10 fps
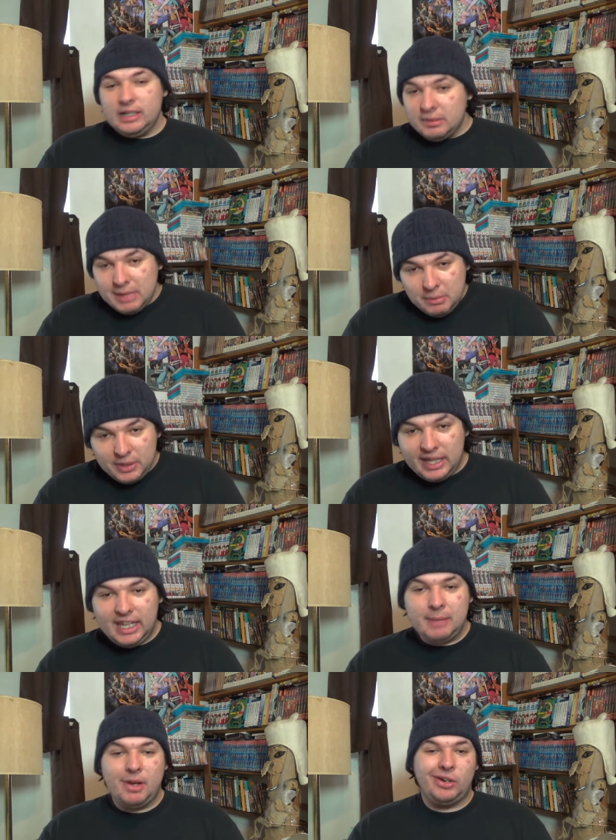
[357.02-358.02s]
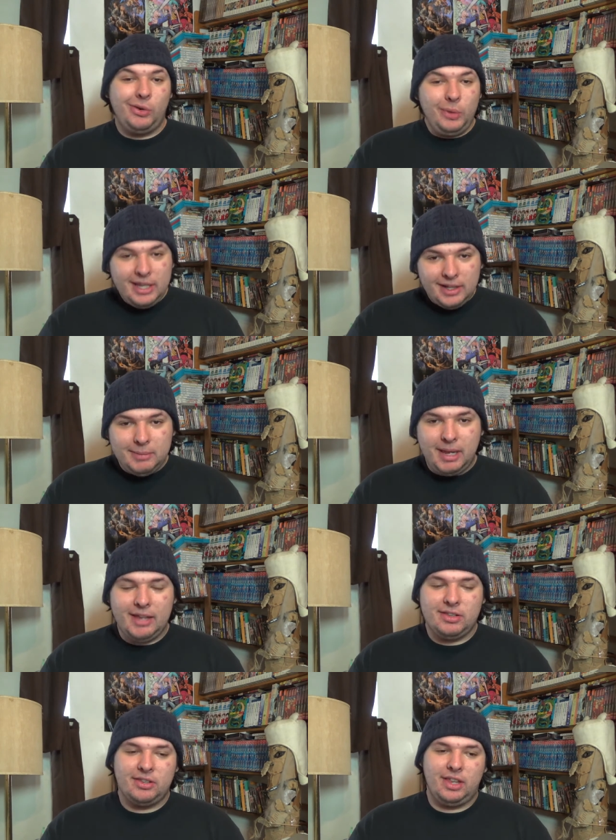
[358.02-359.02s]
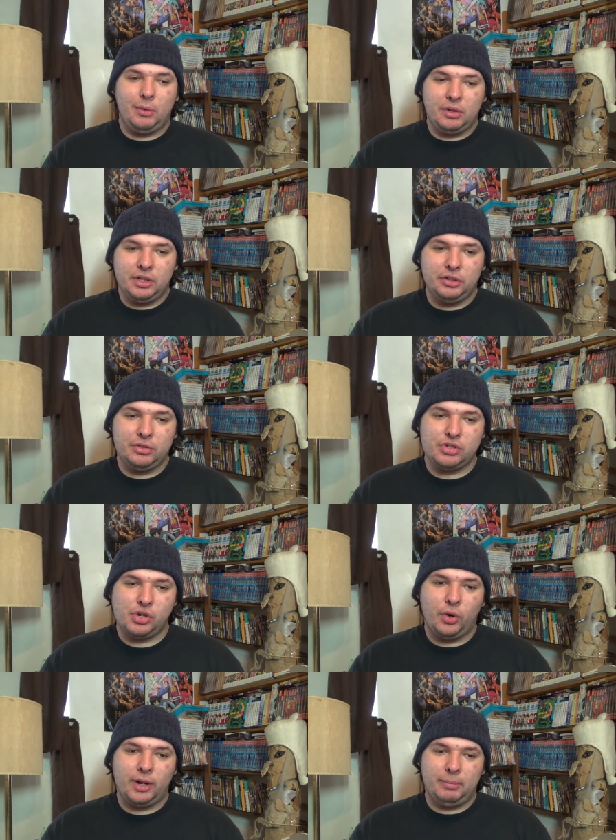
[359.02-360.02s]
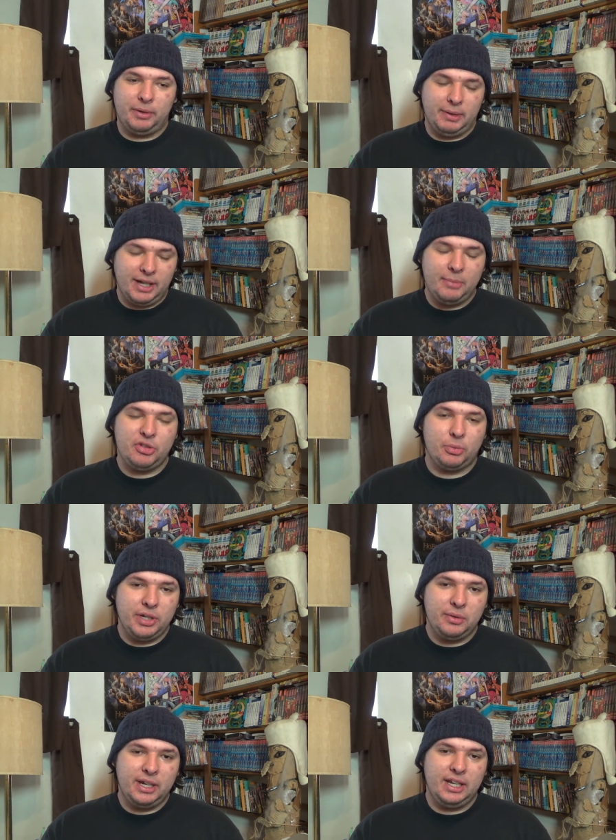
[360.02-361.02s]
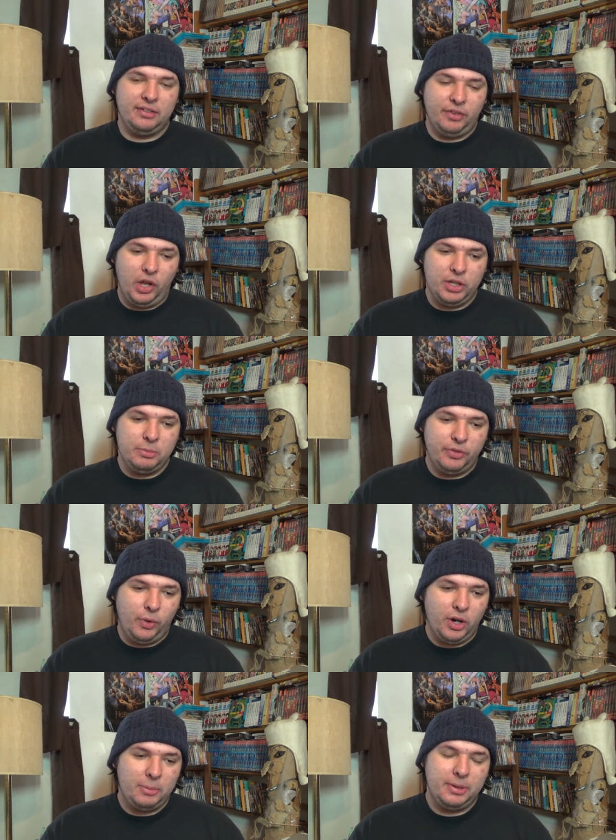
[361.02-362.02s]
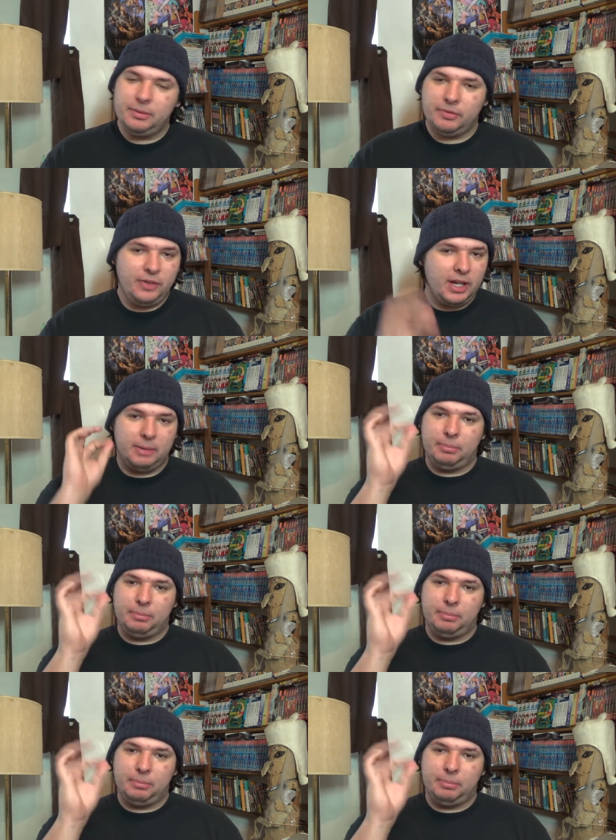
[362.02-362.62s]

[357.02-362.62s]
maybe when they came out on a weekly basis, they were a little too short, but when it comes to rereading in volume form, fucking